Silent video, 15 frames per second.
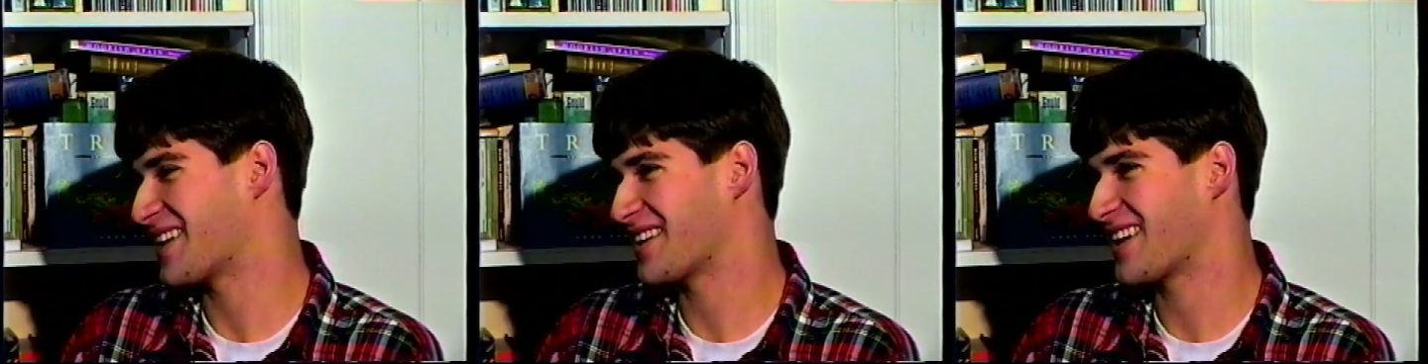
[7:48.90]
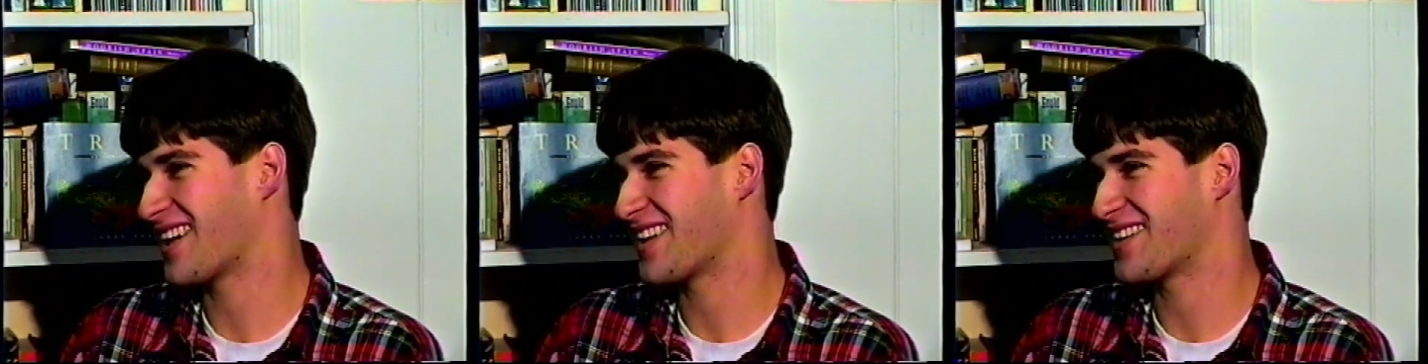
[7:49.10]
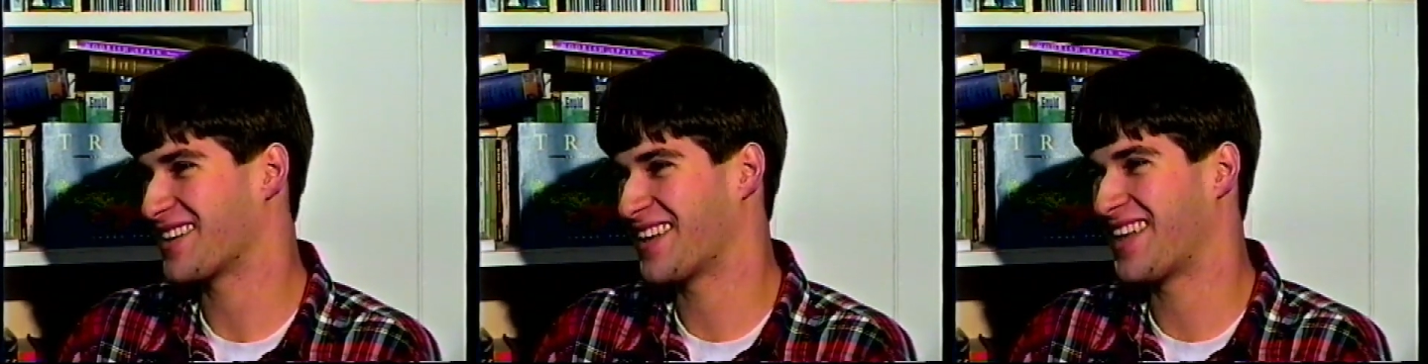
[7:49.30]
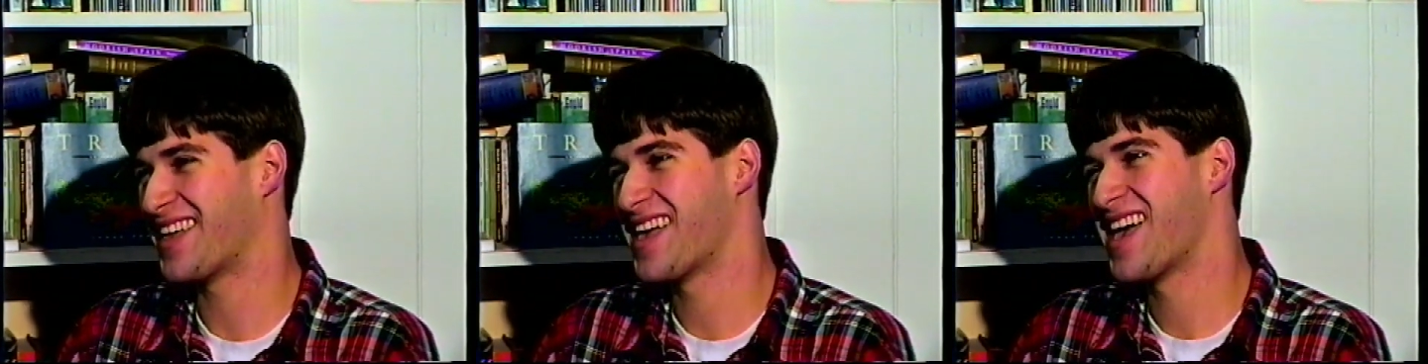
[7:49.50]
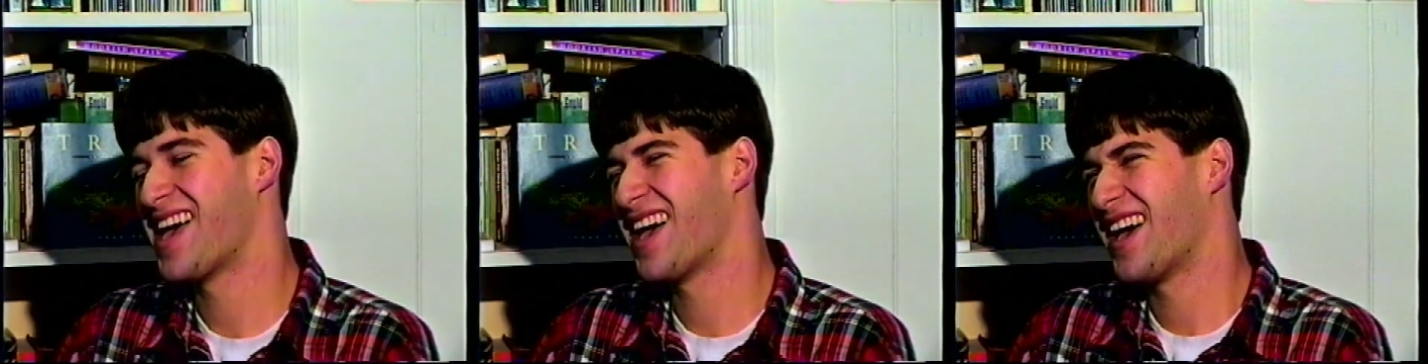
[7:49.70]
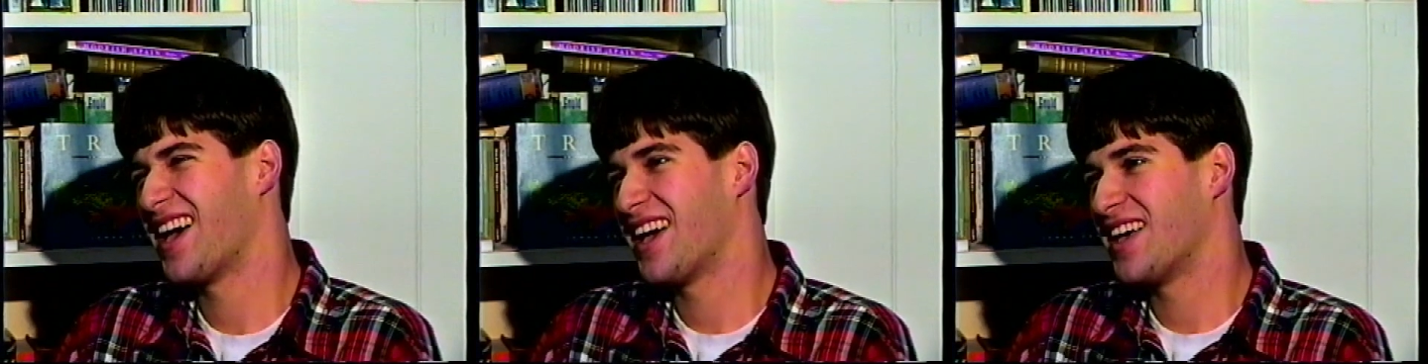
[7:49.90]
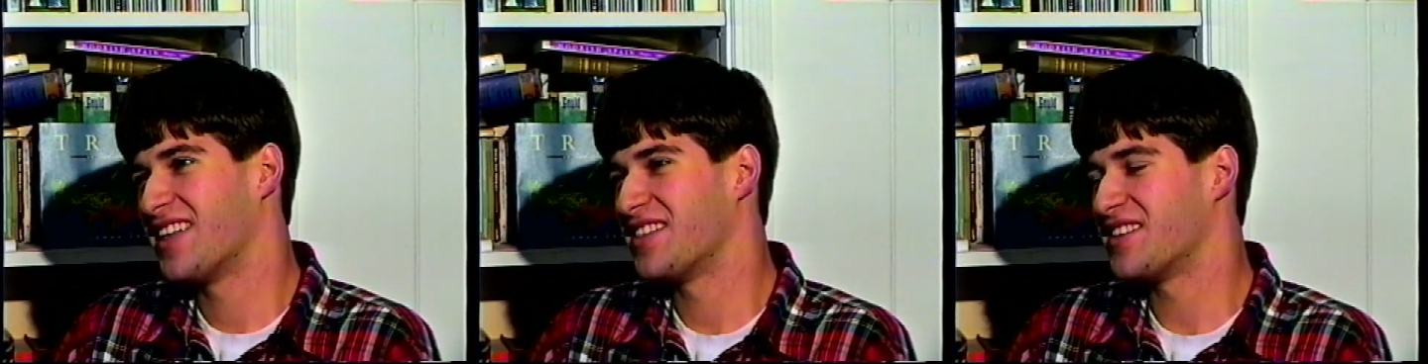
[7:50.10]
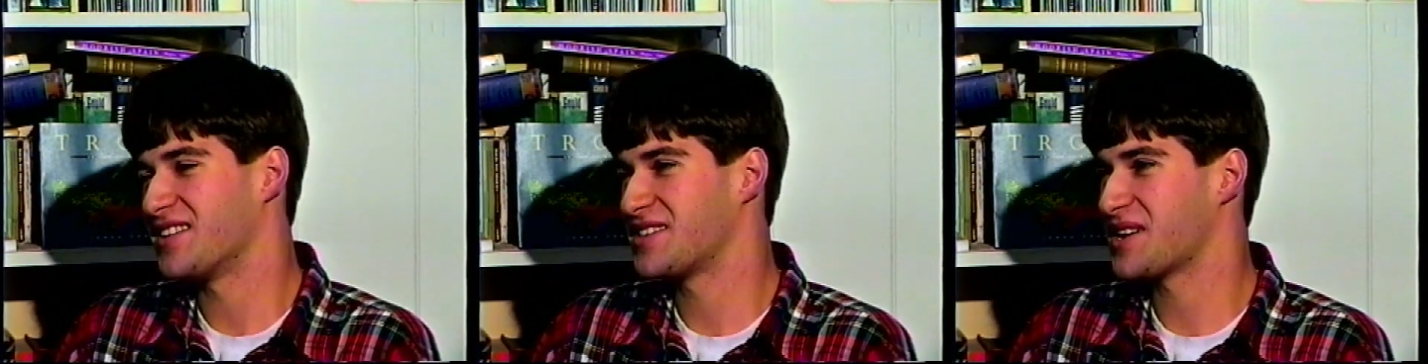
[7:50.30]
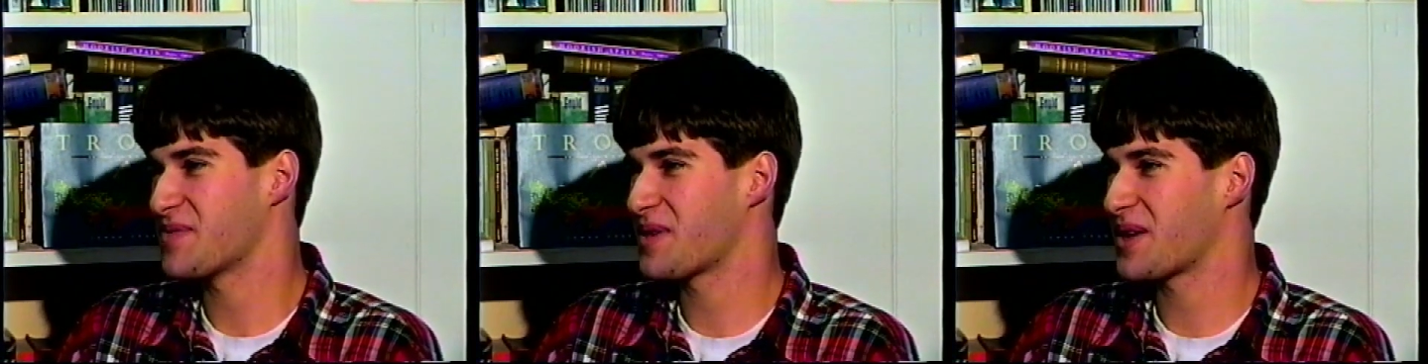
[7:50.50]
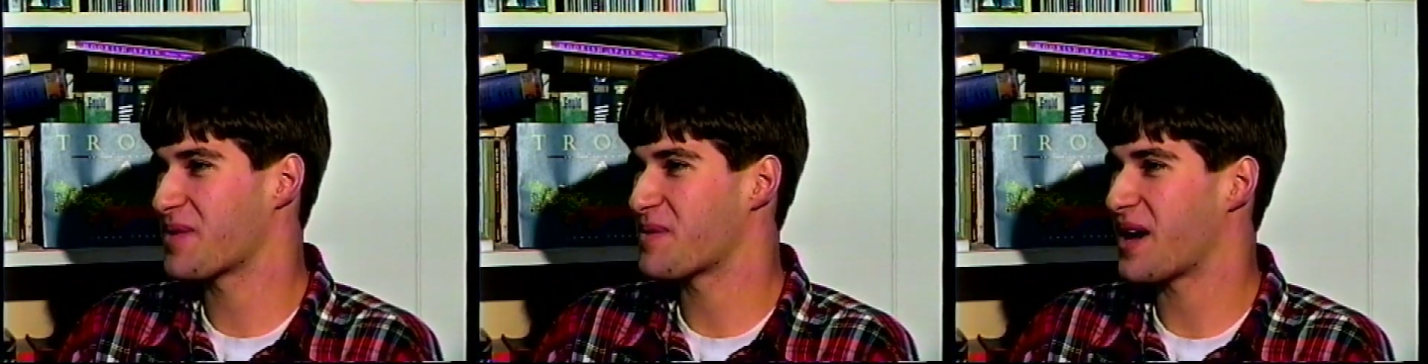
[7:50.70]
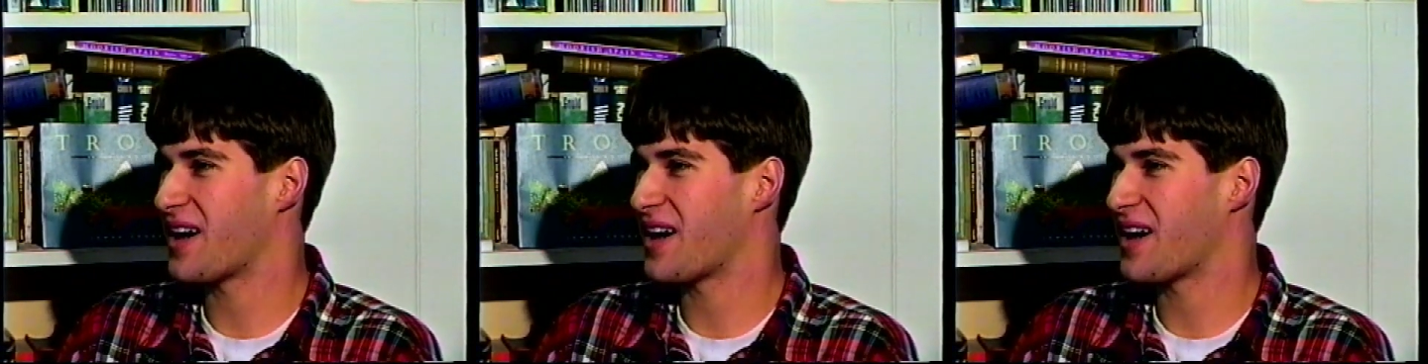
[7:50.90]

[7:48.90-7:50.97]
don't, there's something